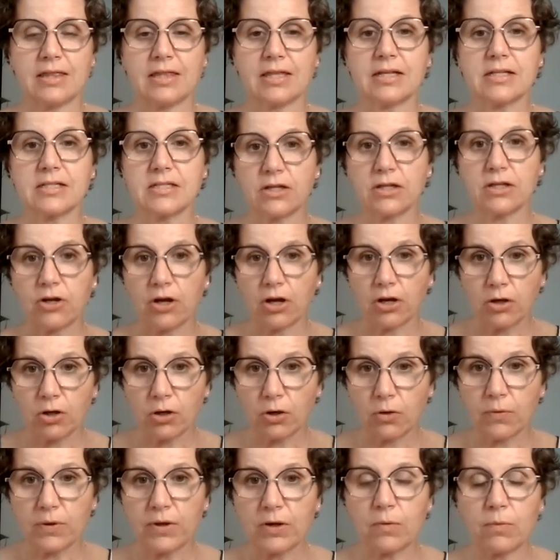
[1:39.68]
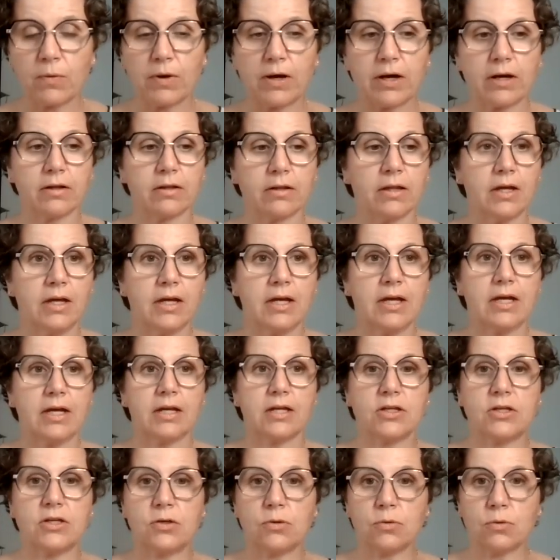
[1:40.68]
things are not going well.
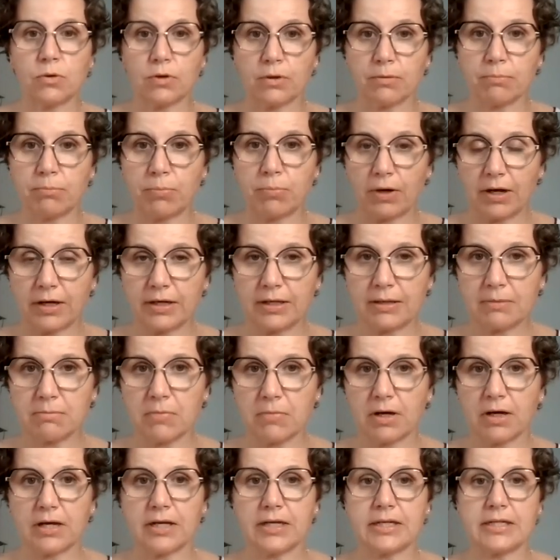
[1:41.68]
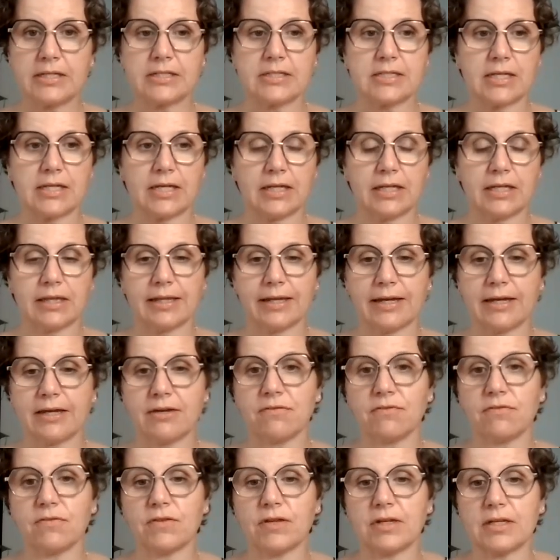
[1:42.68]
Your body, mind, and
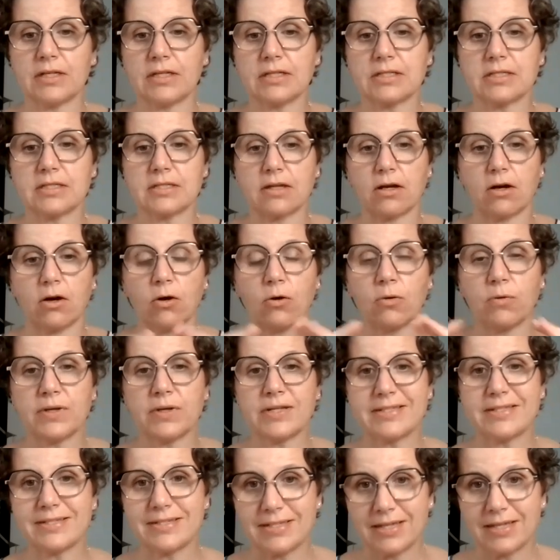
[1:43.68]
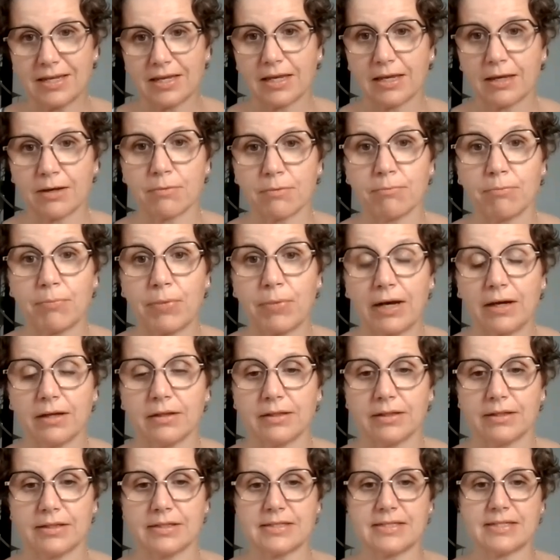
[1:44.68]
life is always seeking
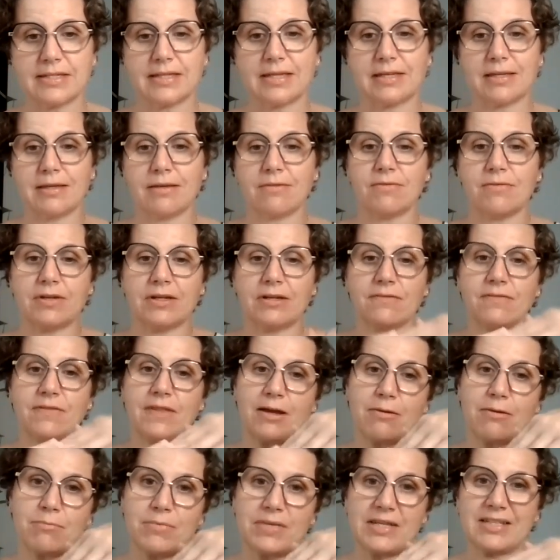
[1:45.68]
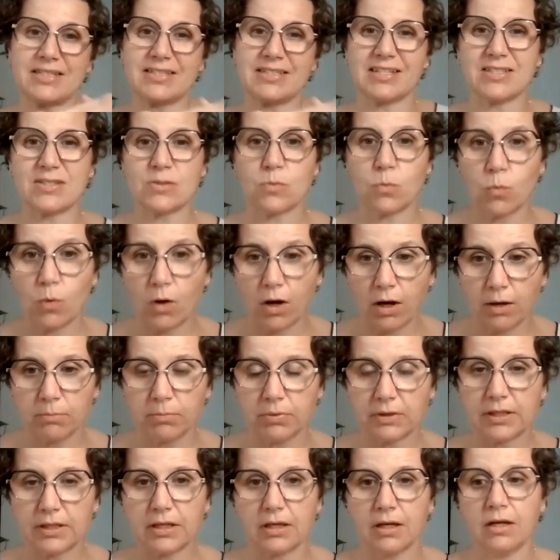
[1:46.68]
balance, even if that means it's
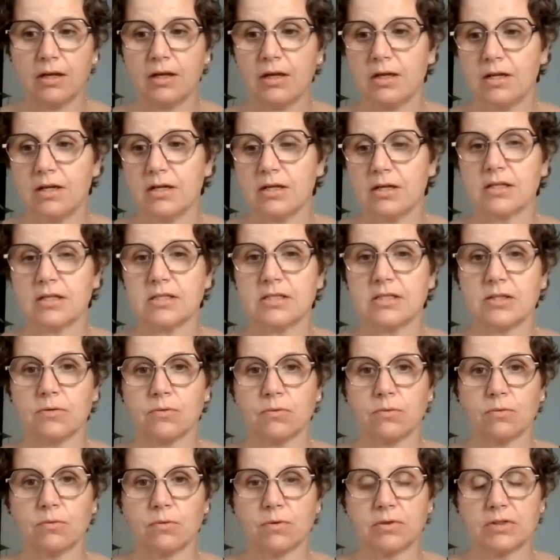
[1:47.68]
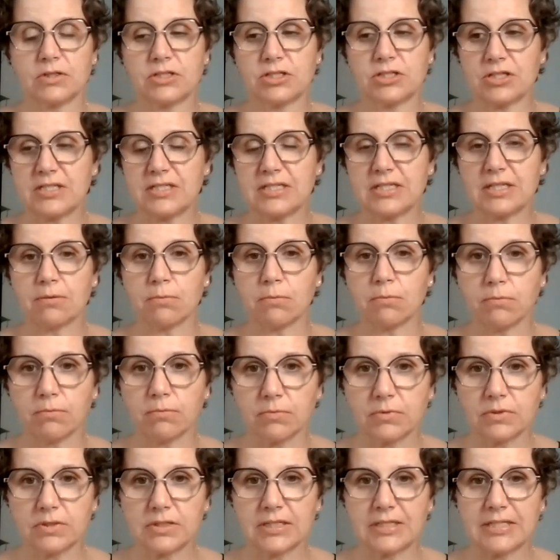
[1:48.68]
wobbly. So just to
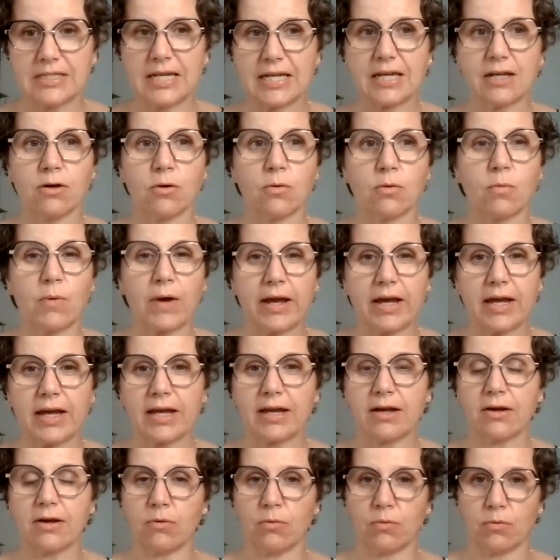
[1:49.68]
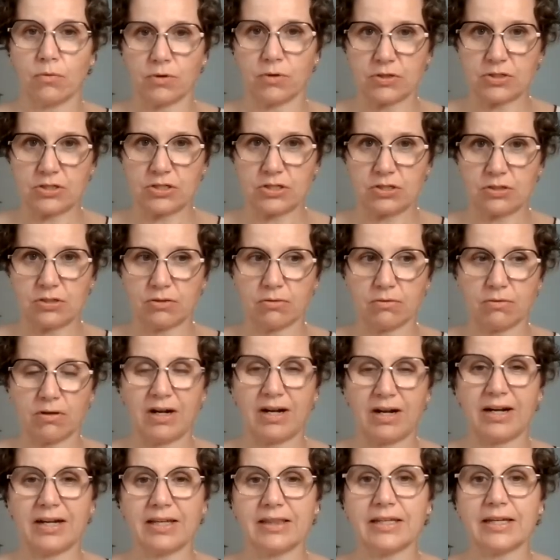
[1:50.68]
take away or to
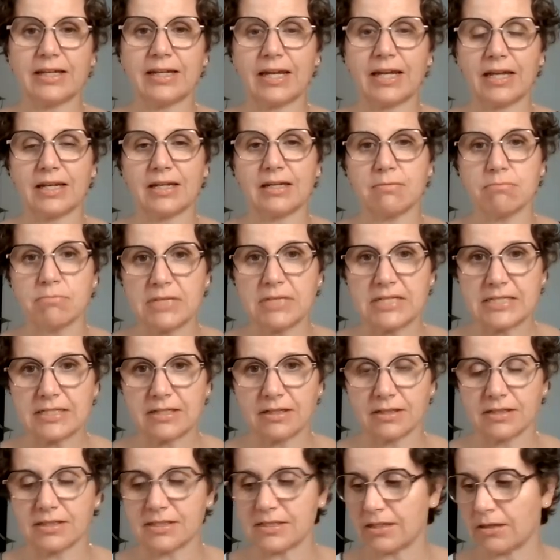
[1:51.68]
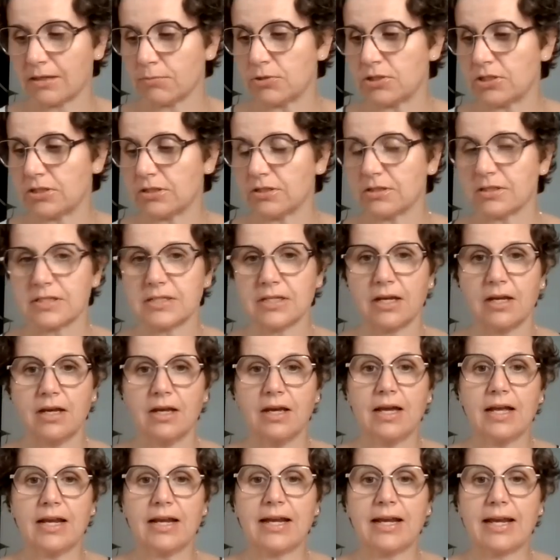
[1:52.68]
highlight any misconceptions.
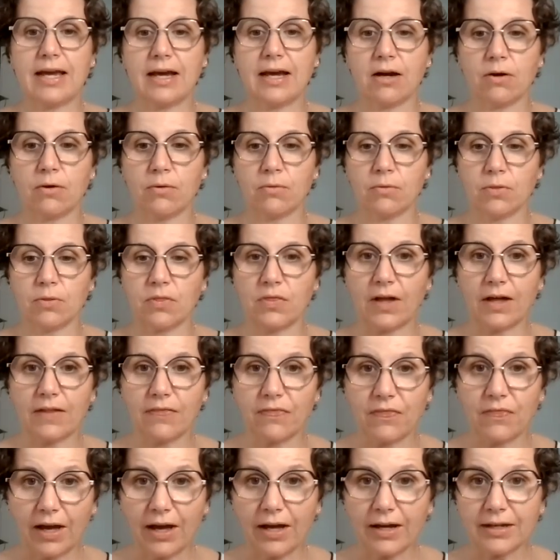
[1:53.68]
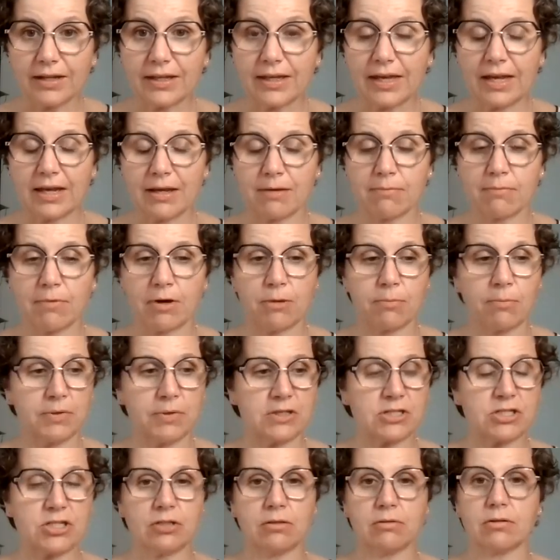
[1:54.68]
Now that came up
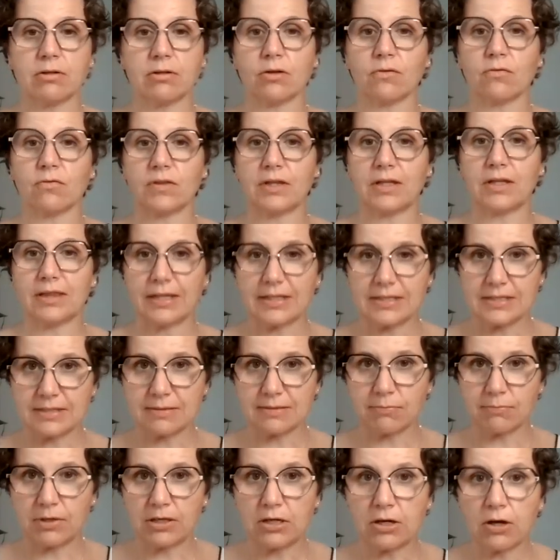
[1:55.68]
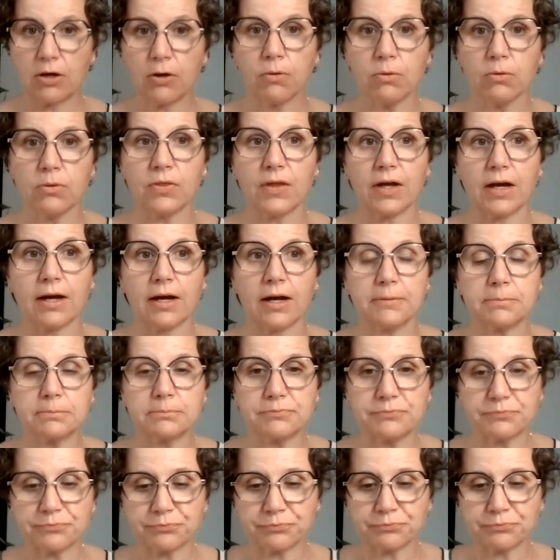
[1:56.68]
intuitively lets me know that